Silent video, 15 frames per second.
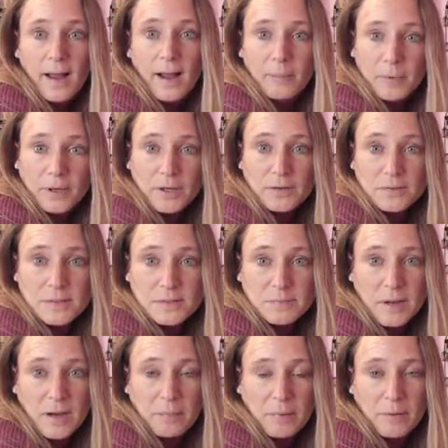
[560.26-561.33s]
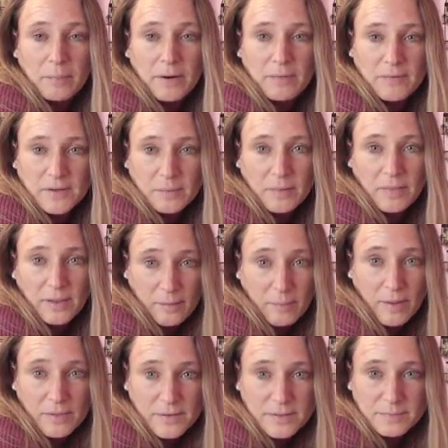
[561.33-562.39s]
I'm going to use this paper, but every time I think
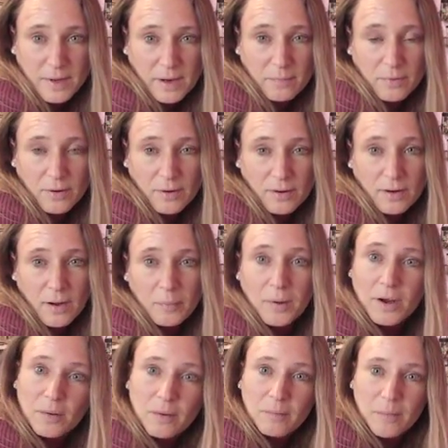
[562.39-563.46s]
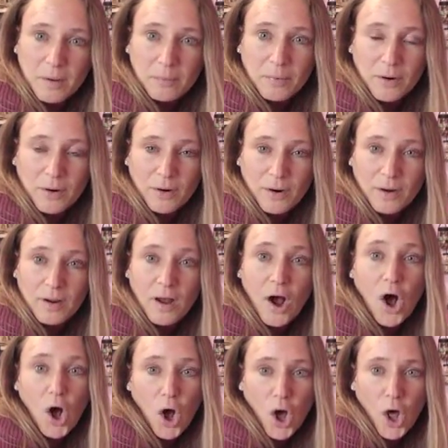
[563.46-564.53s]
about this paper, I'm going to remember
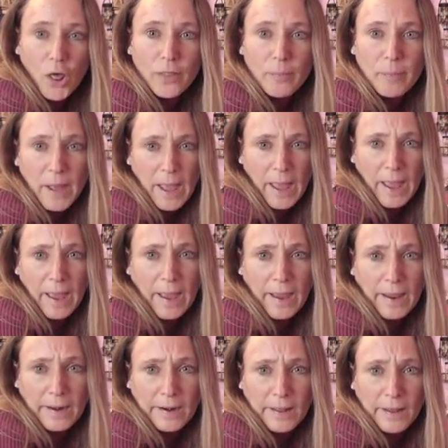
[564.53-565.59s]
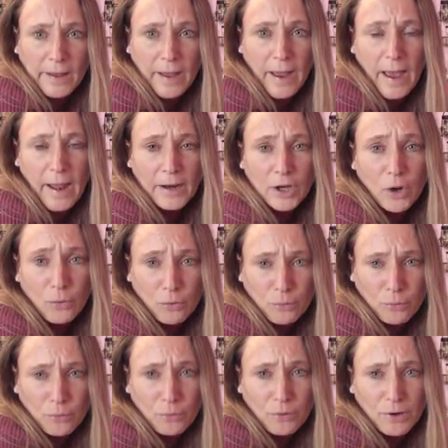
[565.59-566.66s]
all the pain I had to go
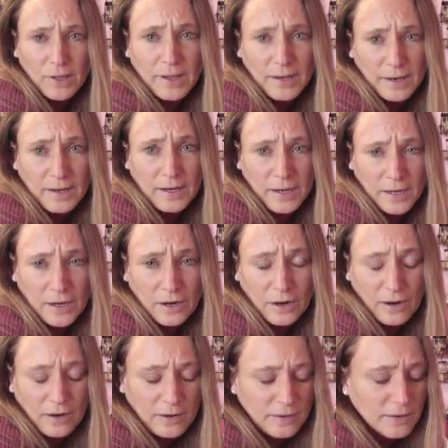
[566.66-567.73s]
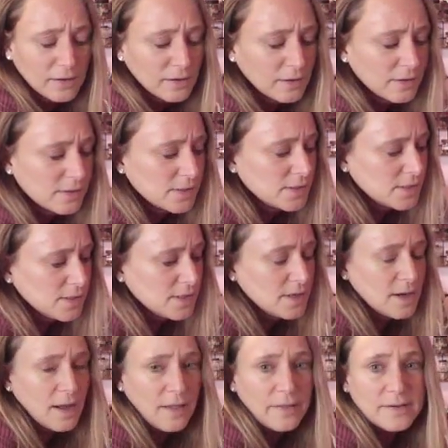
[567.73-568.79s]
through to get it here.
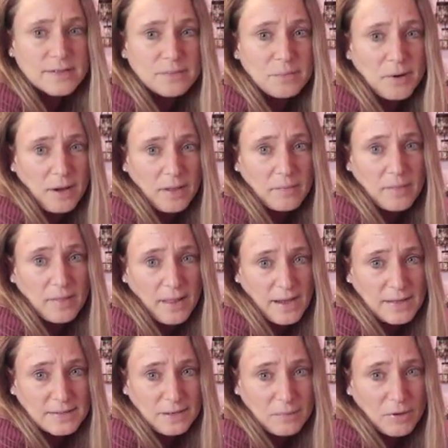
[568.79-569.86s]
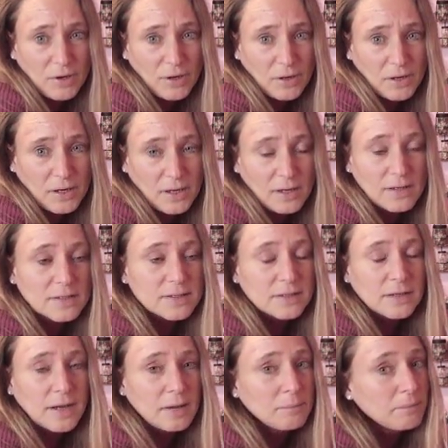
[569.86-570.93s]
This will probably be the last time you hear it
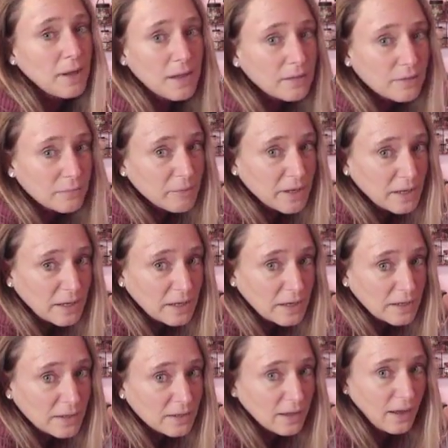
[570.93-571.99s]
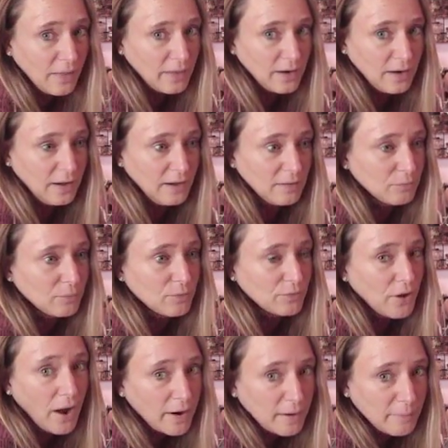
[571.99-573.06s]
until I make the mini, and then I will
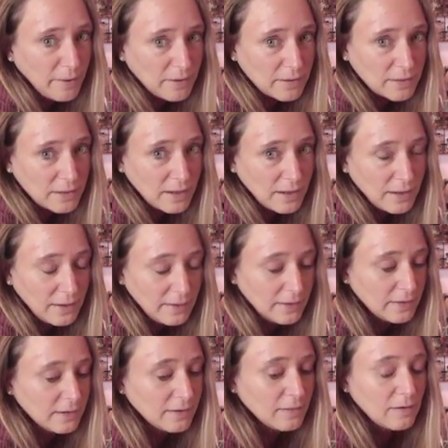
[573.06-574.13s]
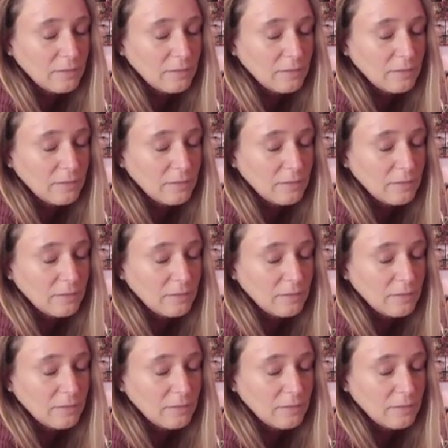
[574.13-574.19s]
talk about it again.